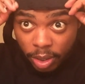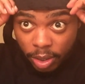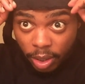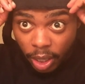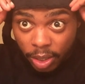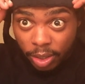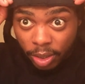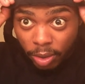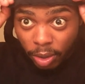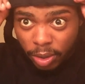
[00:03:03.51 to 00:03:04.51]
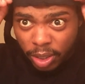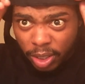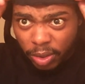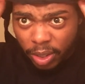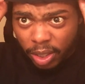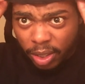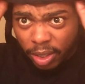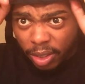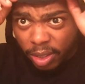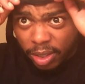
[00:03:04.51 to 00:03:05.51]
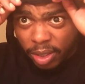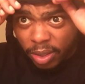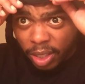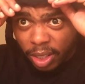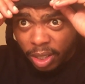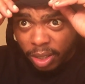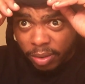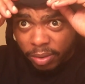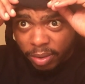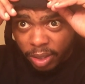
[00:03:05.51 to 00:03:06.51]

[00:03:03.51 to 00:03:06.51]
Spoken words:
It's kind of, you know, silky. Silky enough.